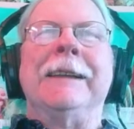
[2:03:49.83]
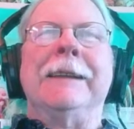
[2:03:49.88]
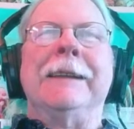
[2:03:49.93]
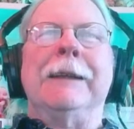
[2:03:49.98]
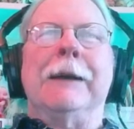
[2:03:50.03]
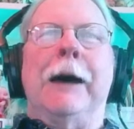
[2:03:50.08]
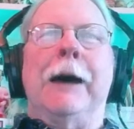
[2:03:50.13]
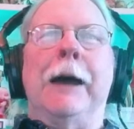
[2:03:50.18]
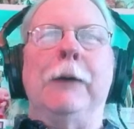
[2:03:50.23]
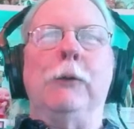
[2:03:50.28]

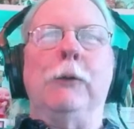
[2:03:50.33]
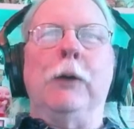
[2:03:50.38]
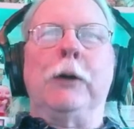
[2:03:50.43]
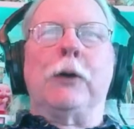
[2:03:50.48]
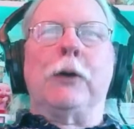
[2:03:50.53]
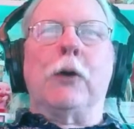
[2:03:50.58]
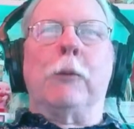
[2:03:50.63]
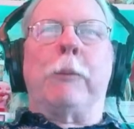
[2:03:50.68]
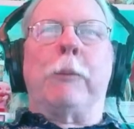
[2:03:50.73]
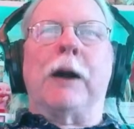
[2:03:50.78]
I will
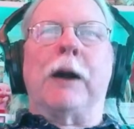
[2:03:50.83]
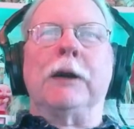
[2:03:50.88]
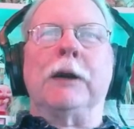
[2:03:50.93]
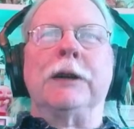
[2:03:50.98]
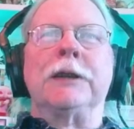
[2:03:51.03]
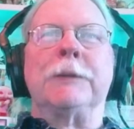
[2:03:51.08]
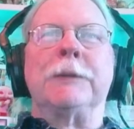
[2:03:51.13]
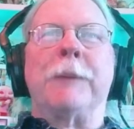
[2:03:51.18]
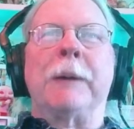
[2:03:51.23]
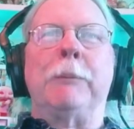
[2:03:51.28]
go
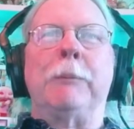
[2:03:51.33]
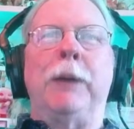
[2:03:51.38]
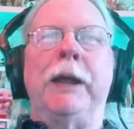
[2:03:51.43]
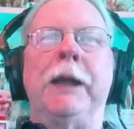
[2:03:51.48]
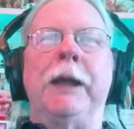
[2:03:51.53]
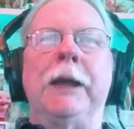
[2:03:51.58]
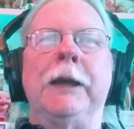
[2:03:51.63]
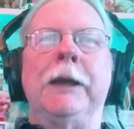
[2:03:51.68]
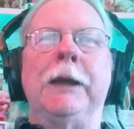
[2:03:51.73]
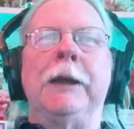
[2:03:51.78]
polish my
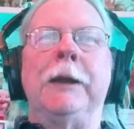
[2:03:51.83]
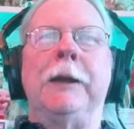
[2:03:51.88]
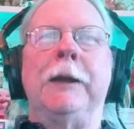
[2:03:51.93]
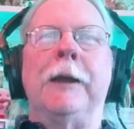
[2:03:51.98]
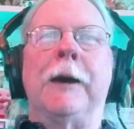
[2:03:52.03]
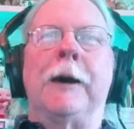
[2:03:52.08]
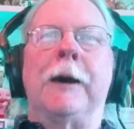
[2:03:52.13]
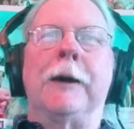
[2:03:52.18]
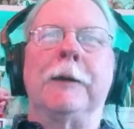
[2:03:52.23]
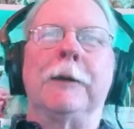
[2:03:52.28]
blade
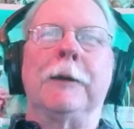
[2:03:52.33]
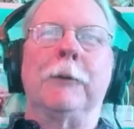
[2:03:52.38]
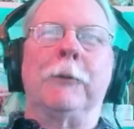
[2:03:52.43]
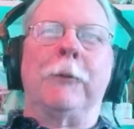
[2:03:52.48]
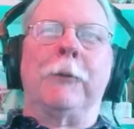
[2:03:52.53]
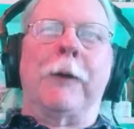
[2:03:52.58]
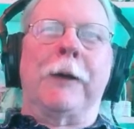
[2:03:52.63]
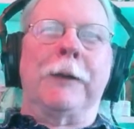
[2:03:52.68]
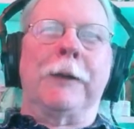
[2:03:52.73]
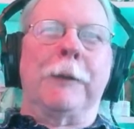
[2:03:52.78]
on
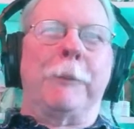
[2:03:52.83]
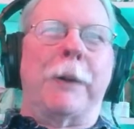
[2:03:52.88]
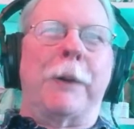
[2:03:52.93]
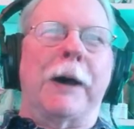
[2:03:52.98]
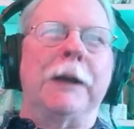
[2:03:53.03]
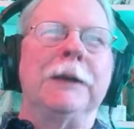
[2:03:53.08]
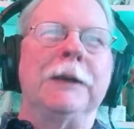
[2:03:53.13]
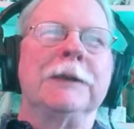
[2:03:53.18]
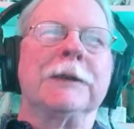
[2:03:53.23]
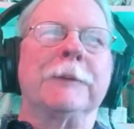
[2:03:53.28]
the
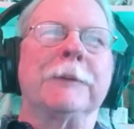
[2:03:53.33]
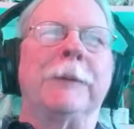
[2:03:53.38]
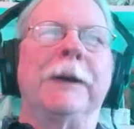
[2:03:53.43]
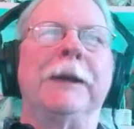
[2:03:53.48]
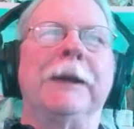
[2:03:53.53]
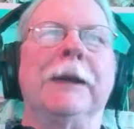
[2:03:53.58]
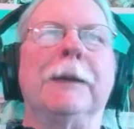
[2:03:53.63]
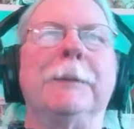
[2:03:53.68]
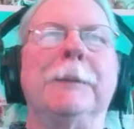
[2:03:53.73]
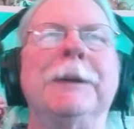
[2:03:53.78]
bodies of my
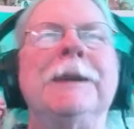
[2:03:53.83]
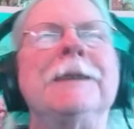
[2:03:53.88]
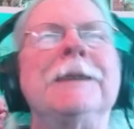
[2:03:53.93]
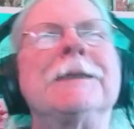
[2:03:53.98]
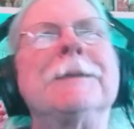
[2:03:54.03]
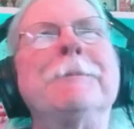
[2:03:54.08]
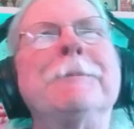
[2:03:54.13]
enemies.